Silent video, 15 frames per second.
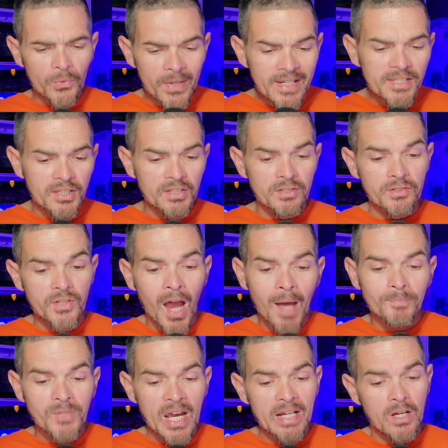reason
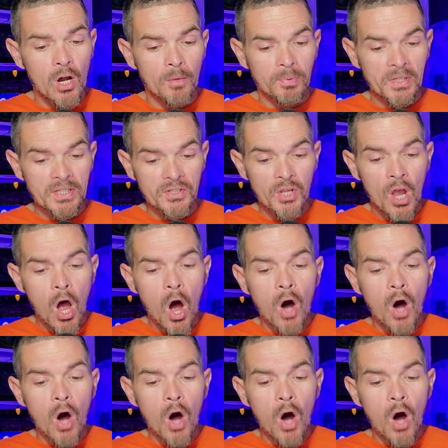top tech companies